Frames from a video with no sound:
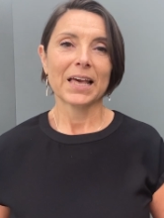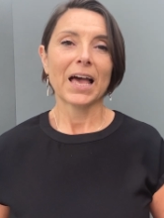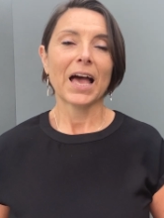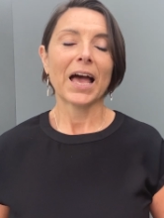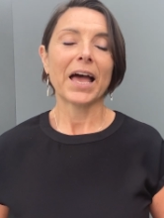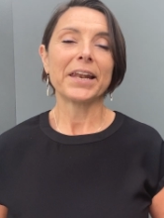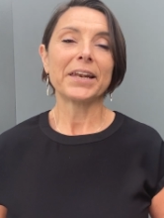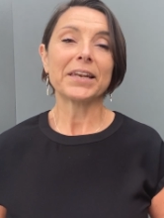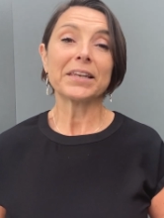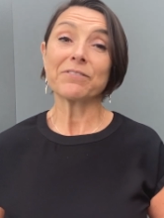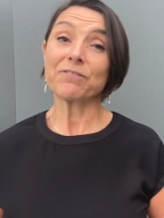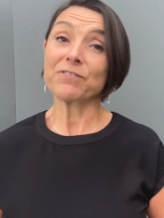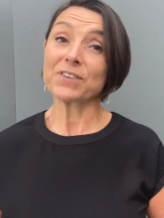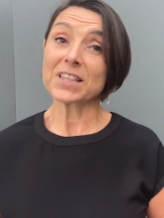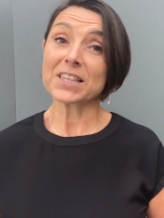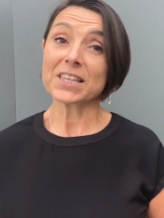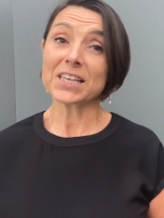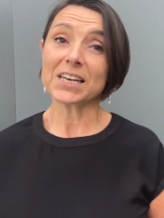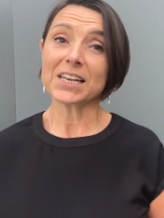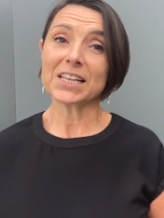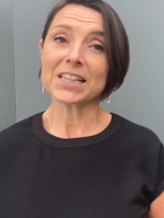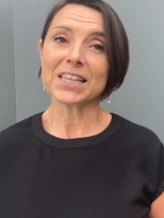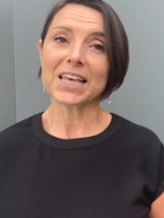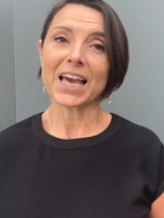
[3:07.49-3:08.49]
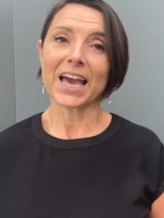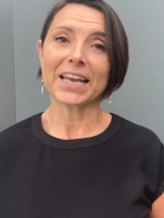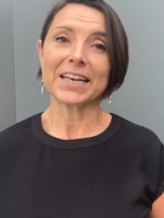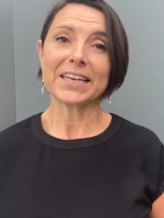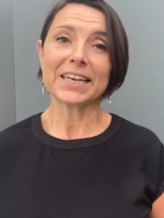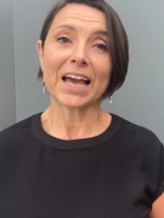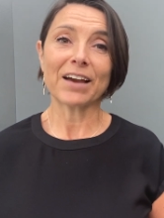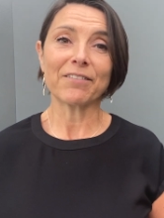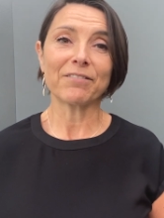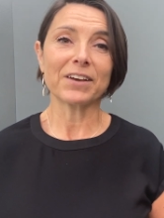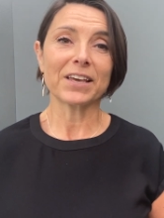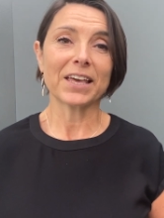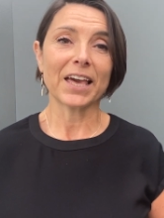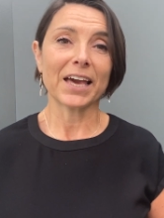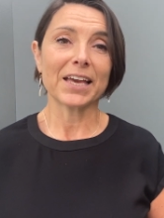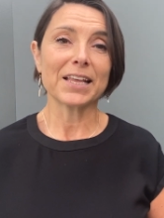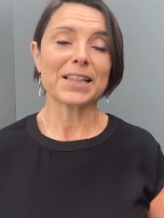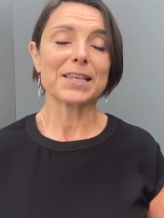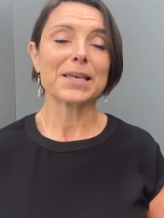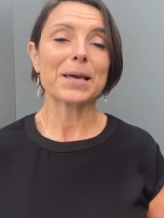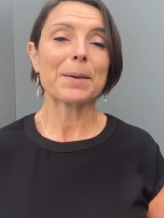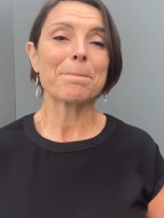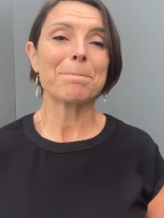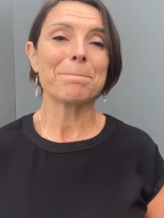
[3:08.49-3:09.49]
and facilitate
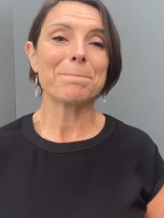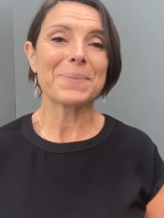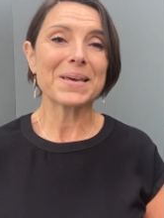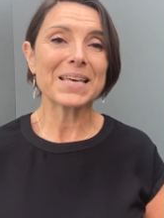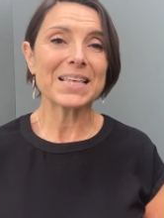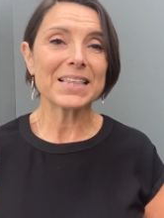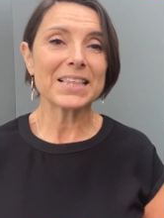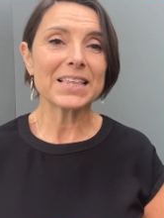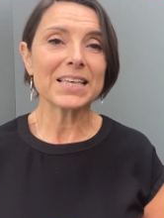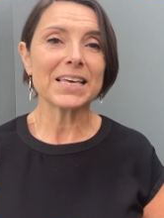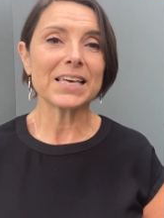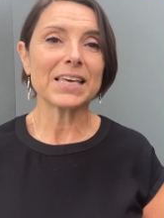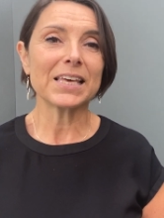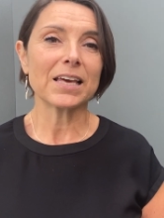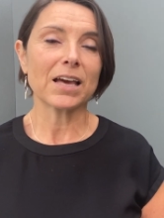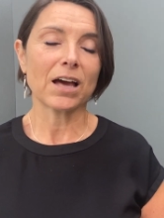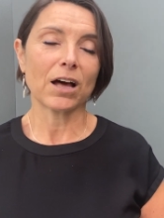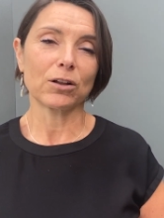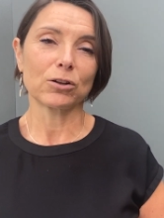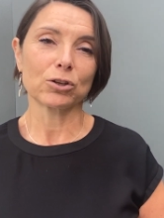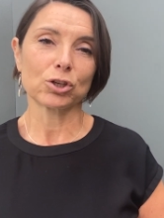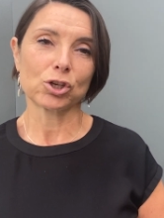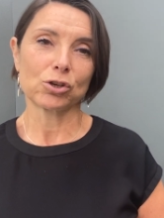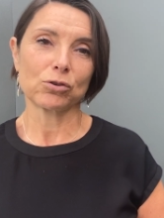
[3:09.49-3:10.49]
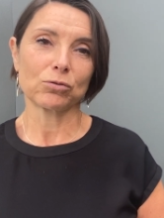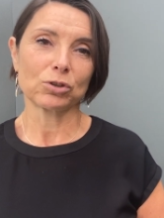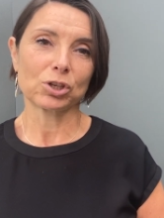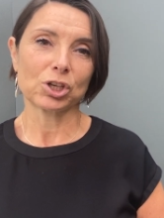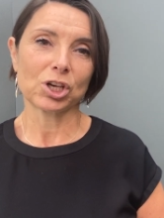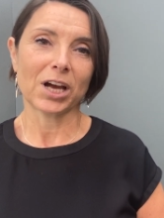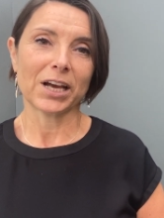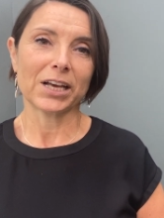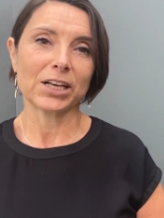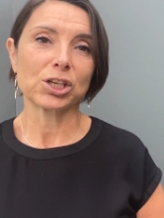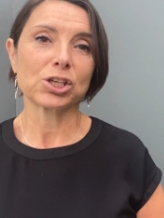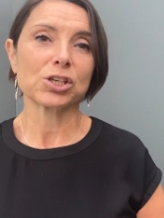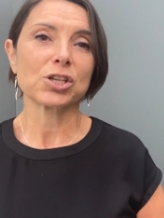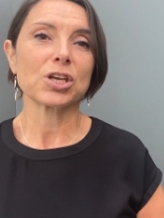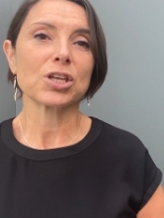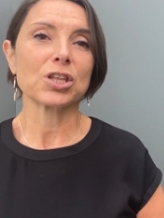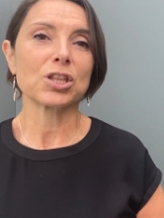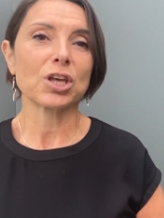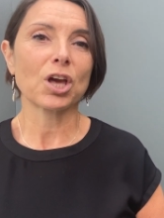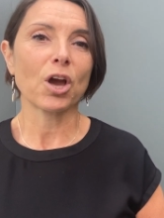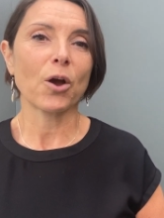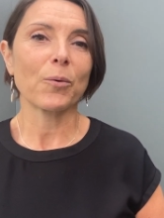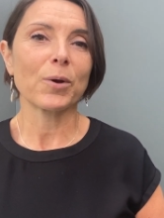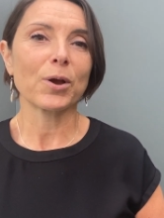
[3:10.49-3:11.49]
navigating busy cultural change that is
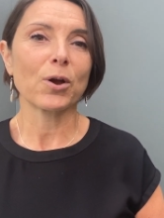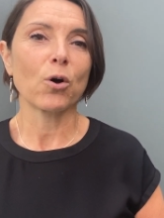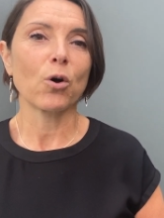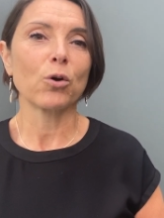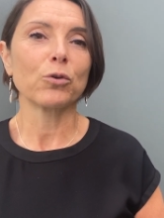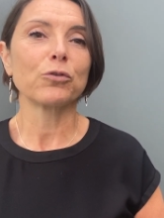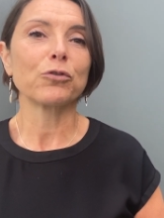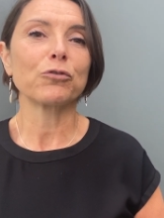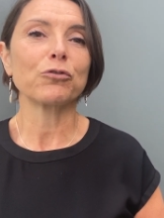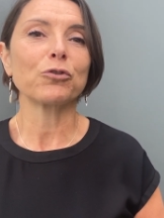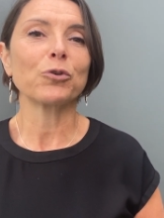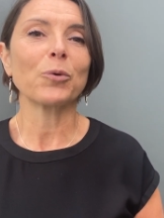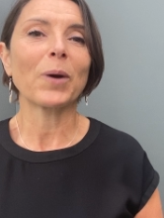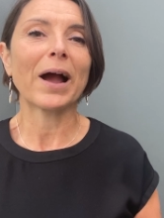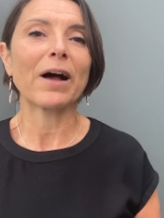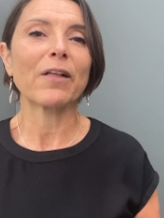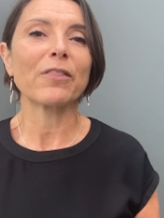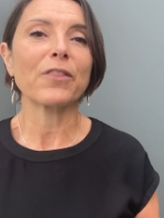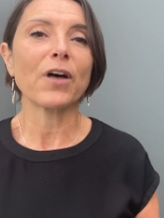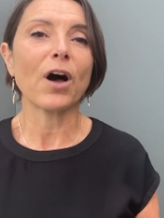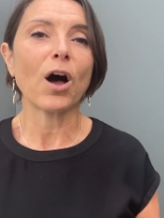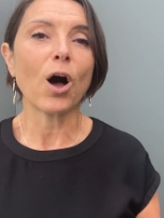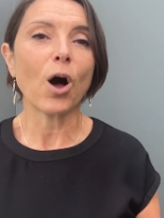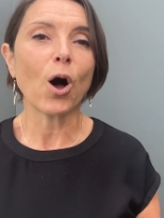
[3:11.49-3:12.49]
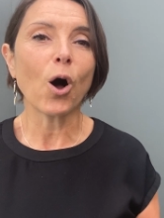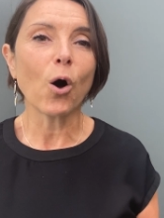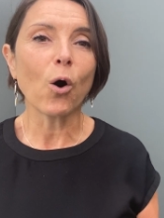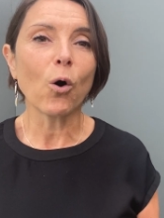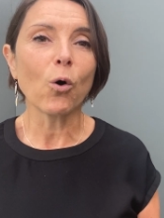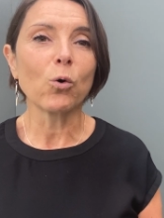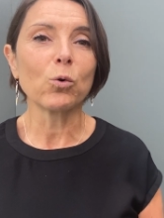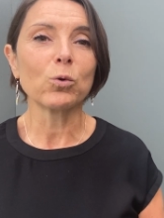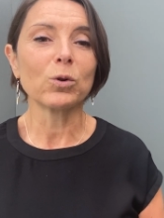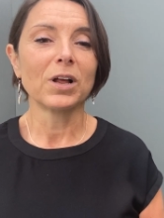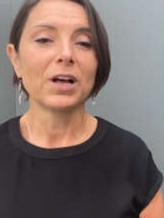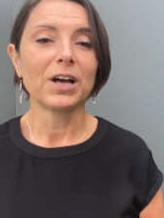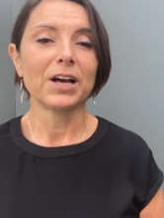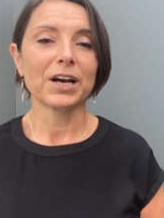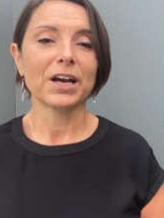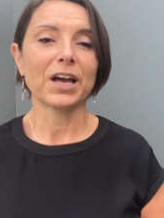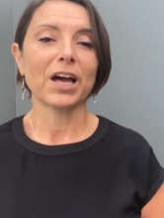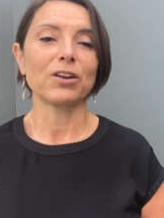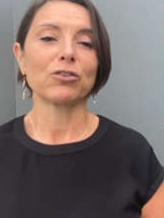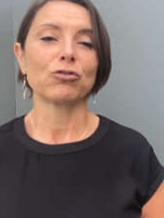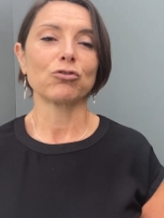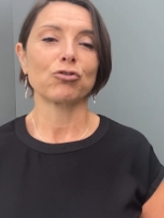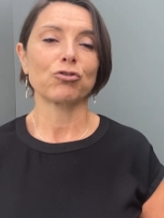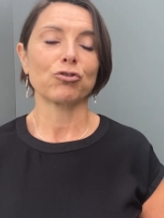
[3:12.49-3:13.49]
going on throughout the whole
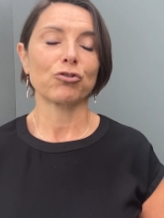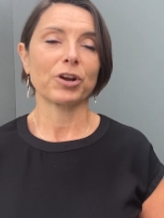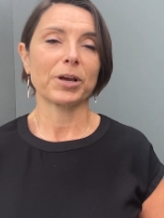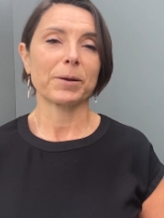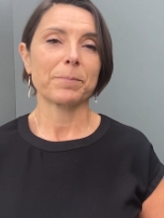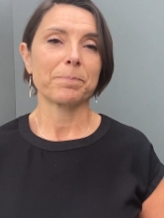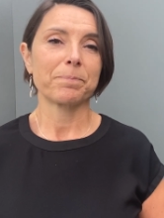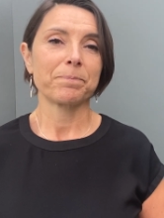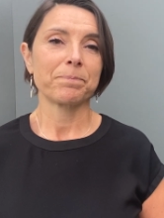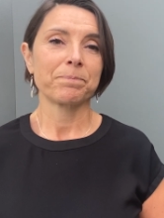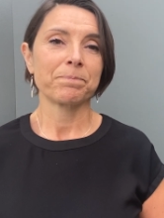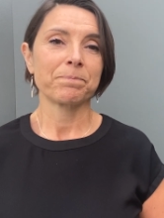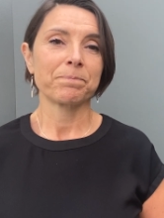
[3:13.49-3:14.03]
country.